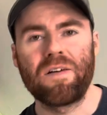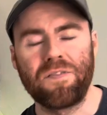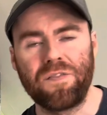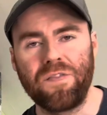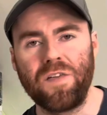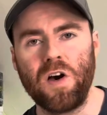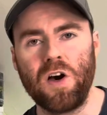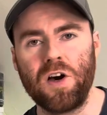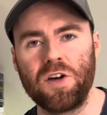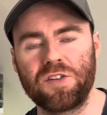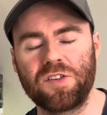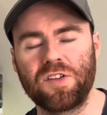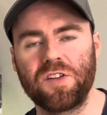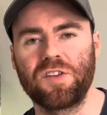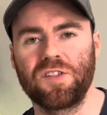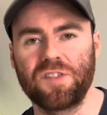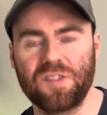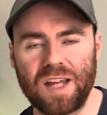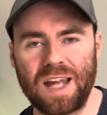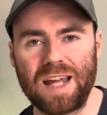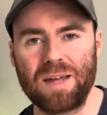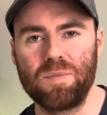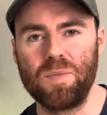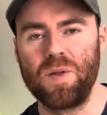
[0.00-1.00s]
first
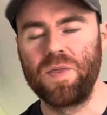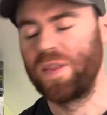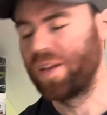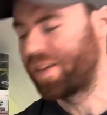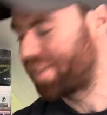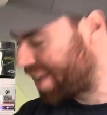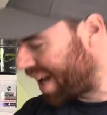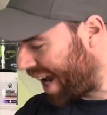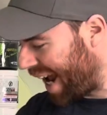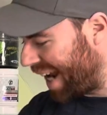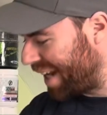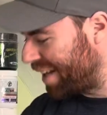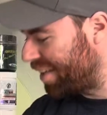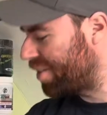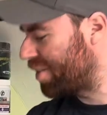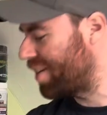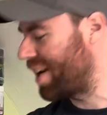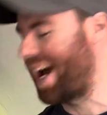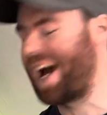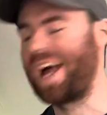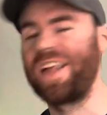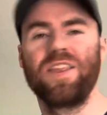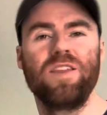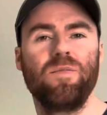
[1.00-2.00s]
segment, the taste
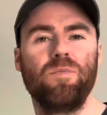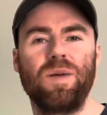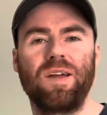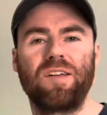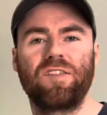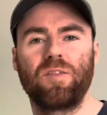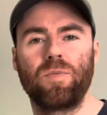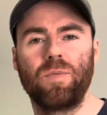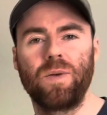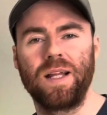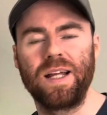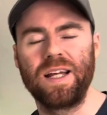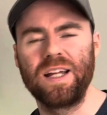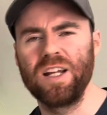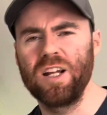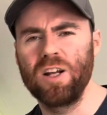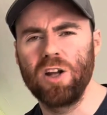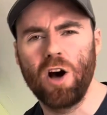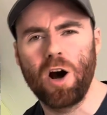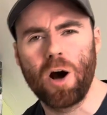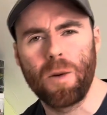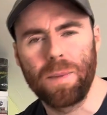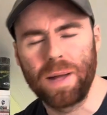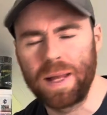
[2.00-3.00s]
and the mixability, and a
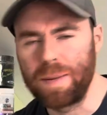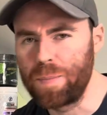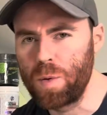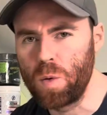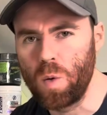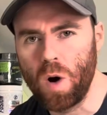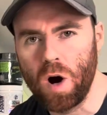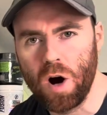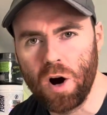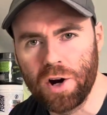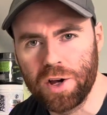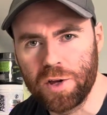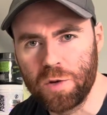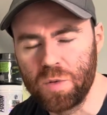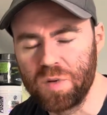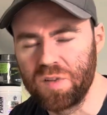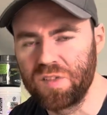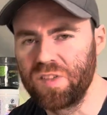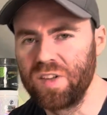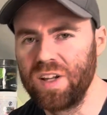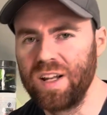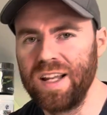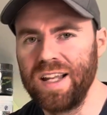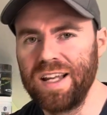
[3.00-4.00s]
lot of people argue it's
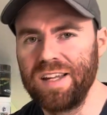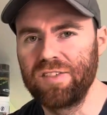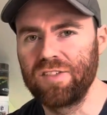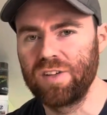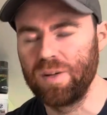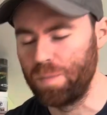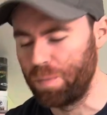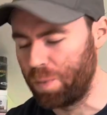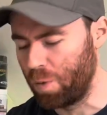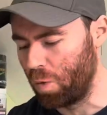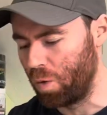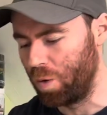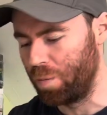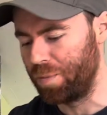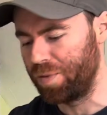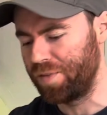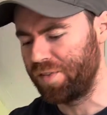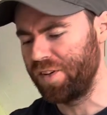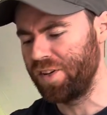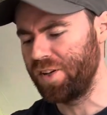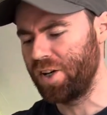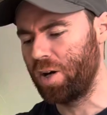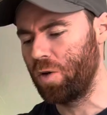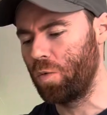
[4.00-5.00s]
the least important, but
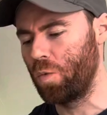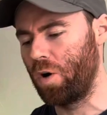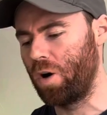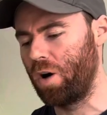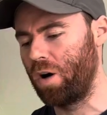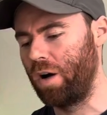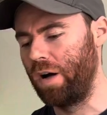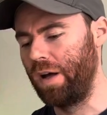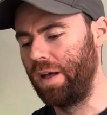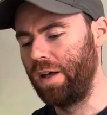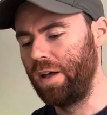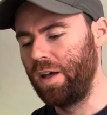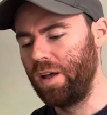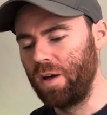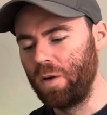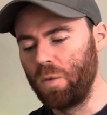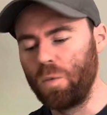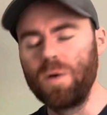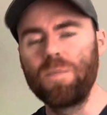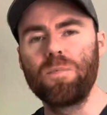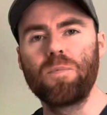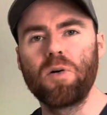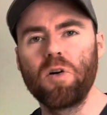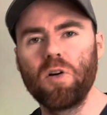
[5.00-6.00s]
do you know what?
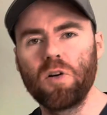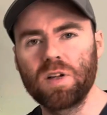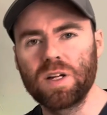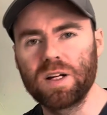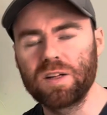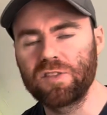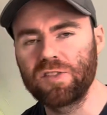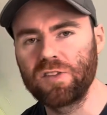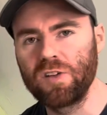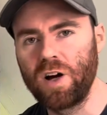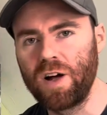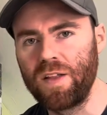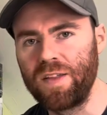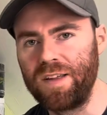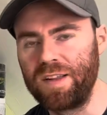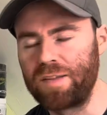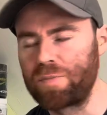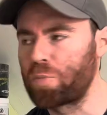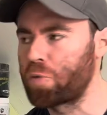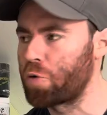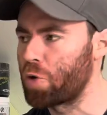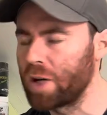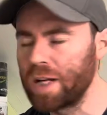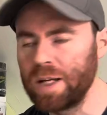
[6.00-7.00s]
With products like this,
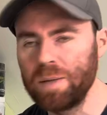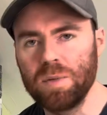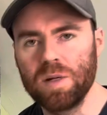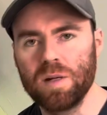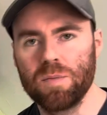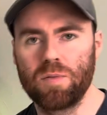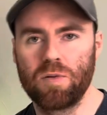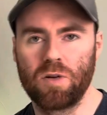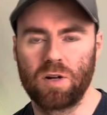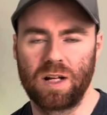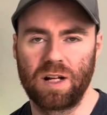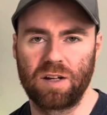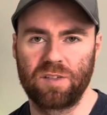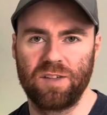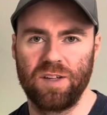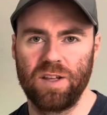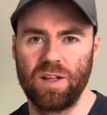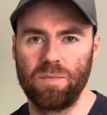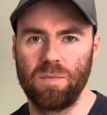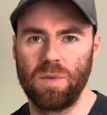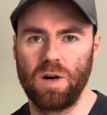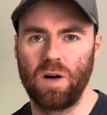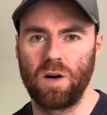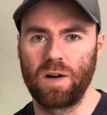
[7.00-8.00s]
premium products in
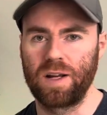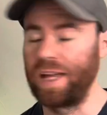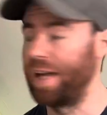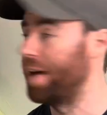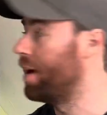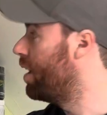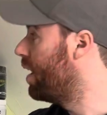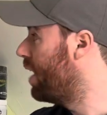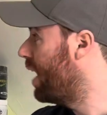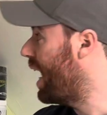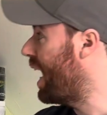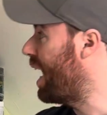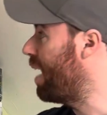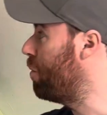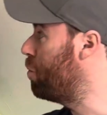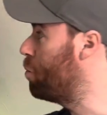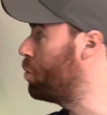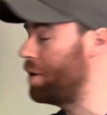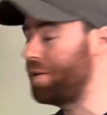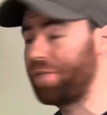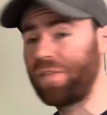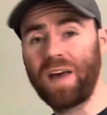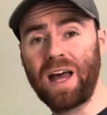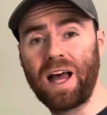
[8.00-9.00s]
the market, and
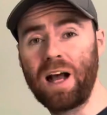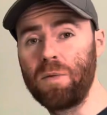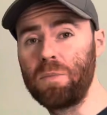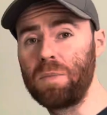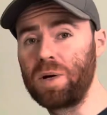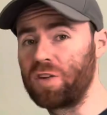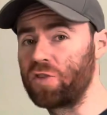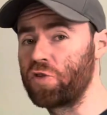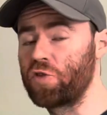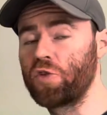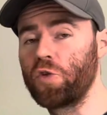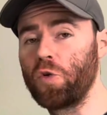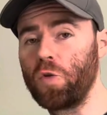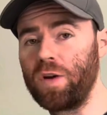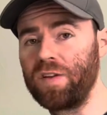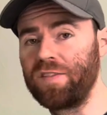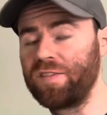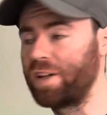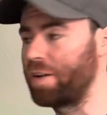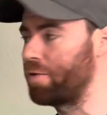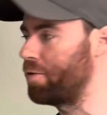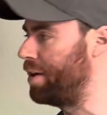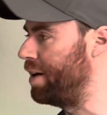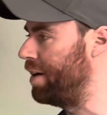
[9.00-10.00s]
with how much choice
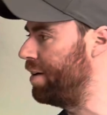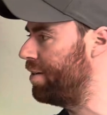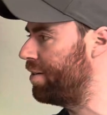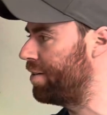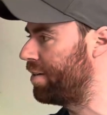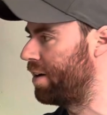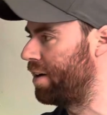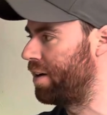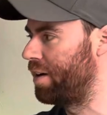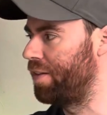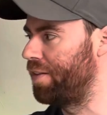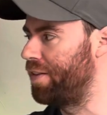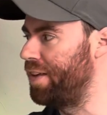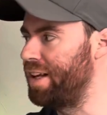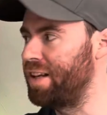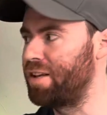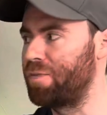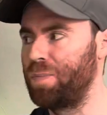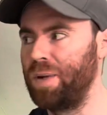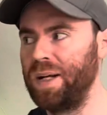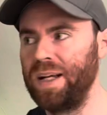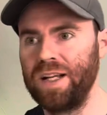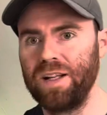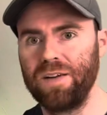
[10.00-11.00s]
there is, this
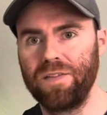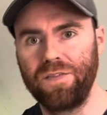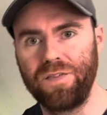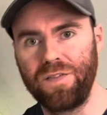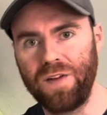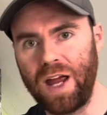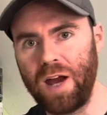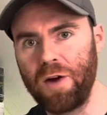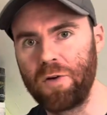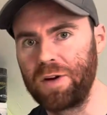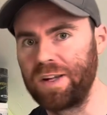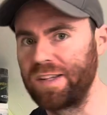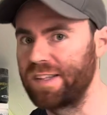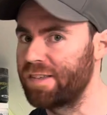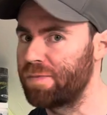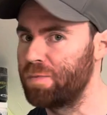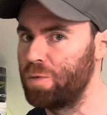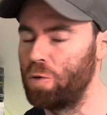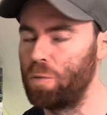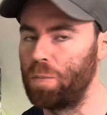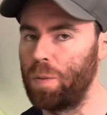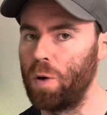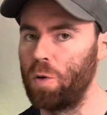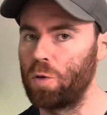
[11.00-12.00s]
being a very
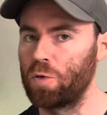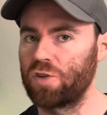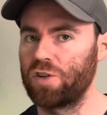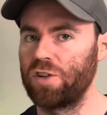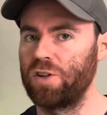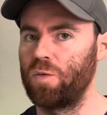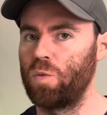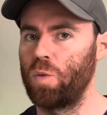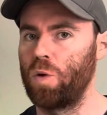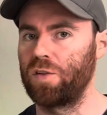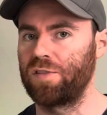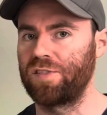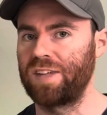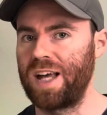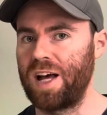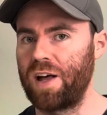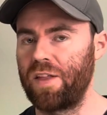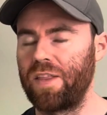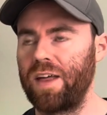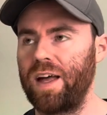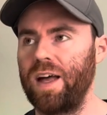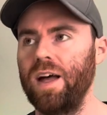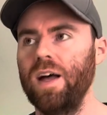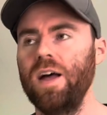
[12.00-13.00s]
small portion of what's out
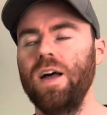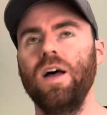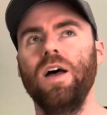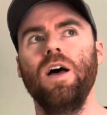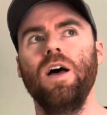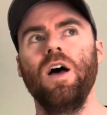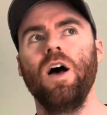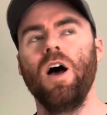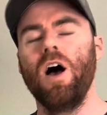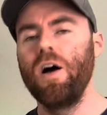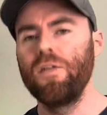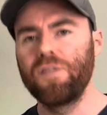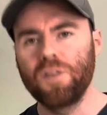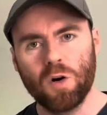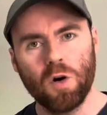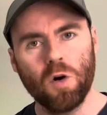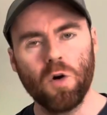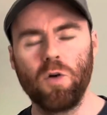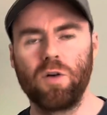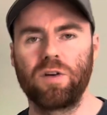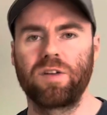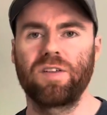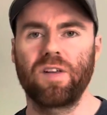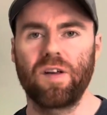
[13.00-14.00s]
there, of
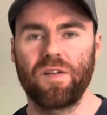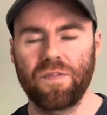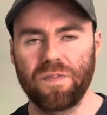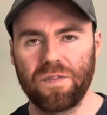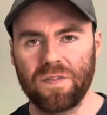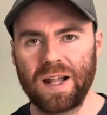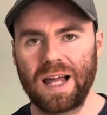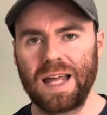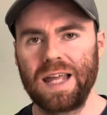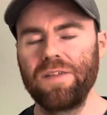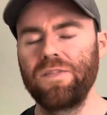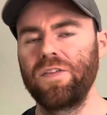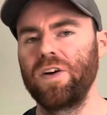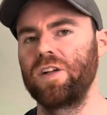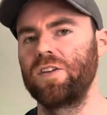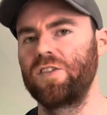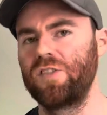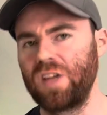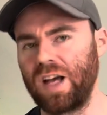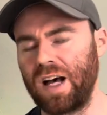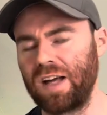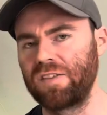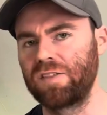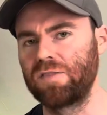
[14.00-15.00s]
course, flavour
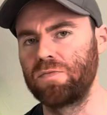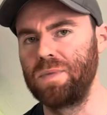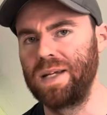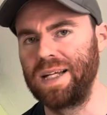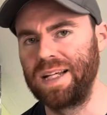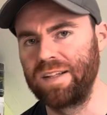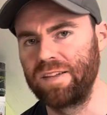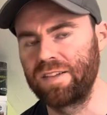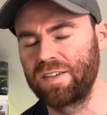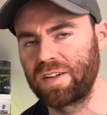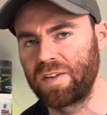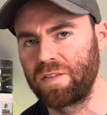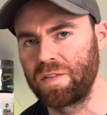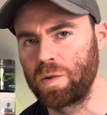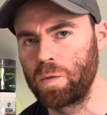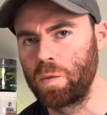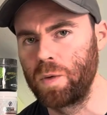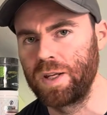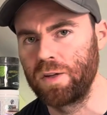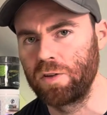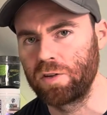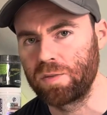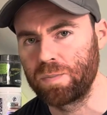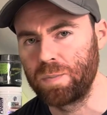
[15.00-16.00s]
does mean something
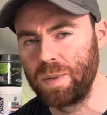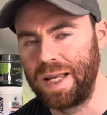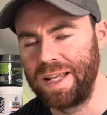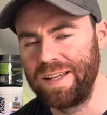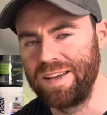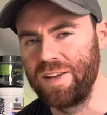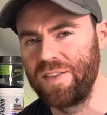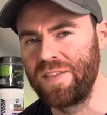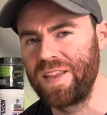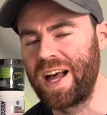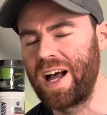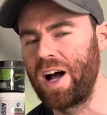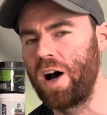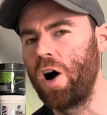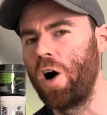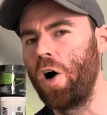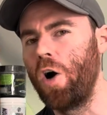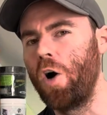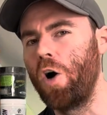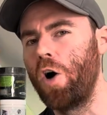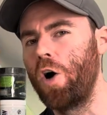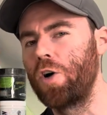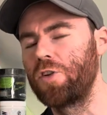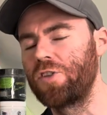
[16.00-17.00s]
when you're spending that
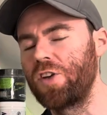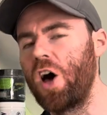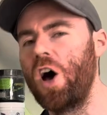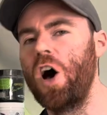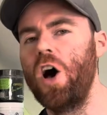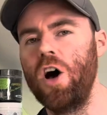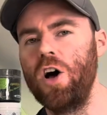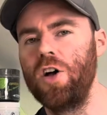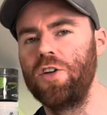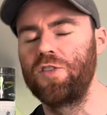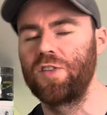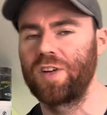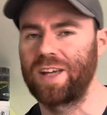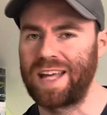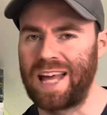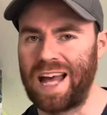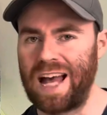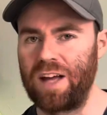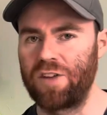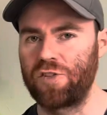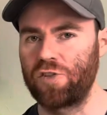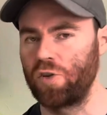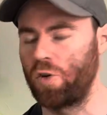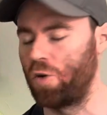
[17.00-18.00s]
hard-earned
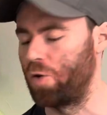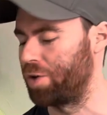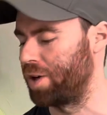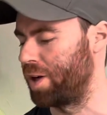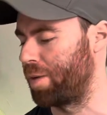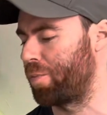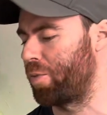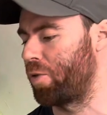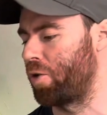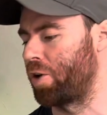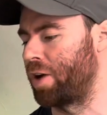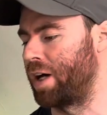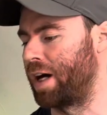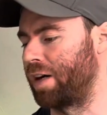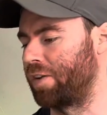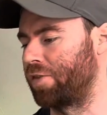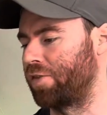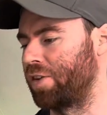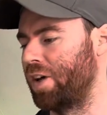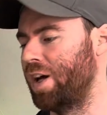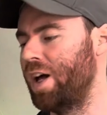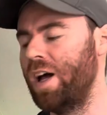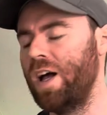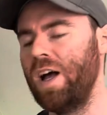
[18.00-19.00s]
cash on your
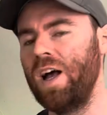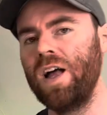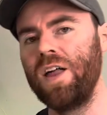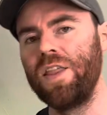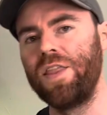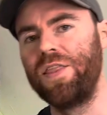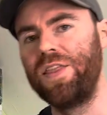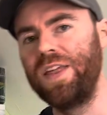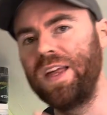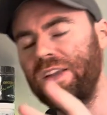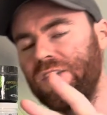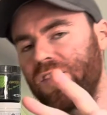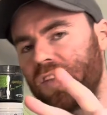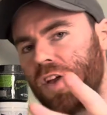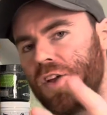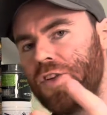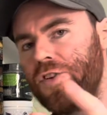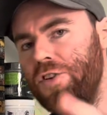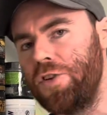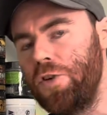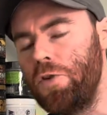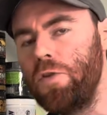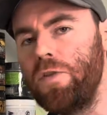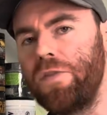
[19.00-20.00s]
products. This
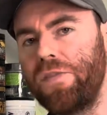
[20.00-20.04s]
new